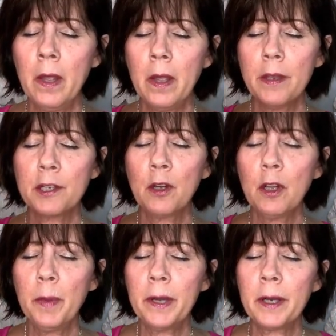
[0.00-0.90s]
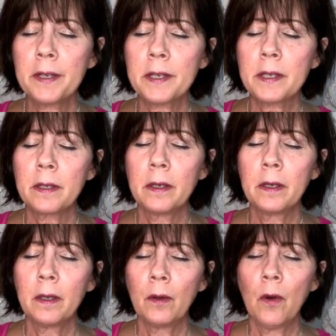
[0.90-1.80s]
It's all about us,
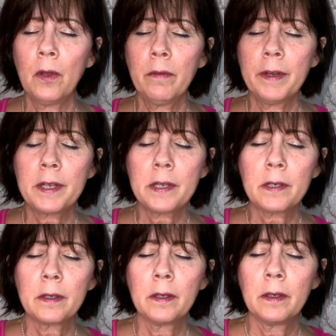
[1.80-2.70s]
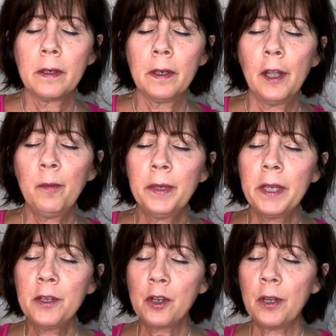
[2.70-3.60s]
all of us, helping
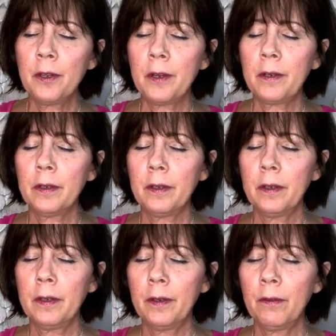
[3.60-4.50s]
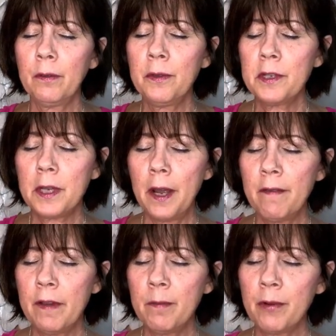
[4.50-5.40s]
each other through this high
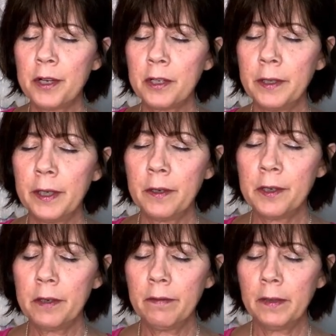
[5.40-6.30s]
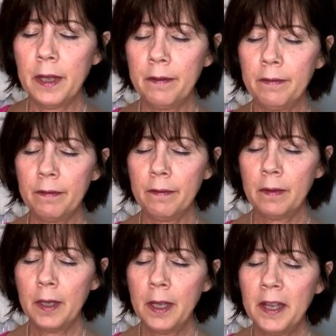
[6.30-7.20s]
vibrational energy of love.
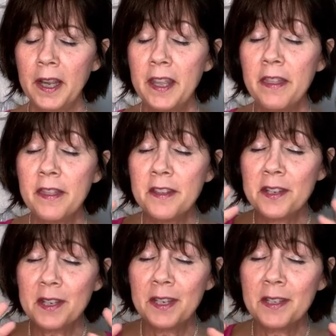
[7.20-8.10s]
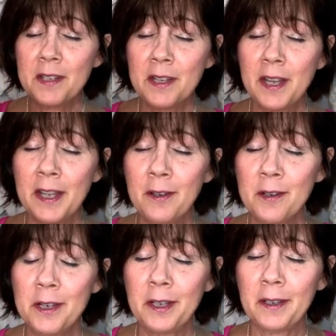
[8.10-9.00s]
And this is the
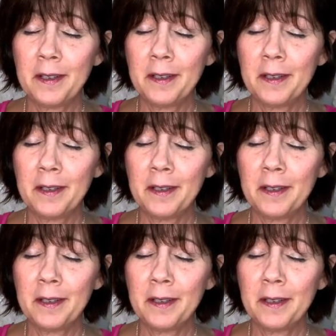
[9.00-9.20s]
energy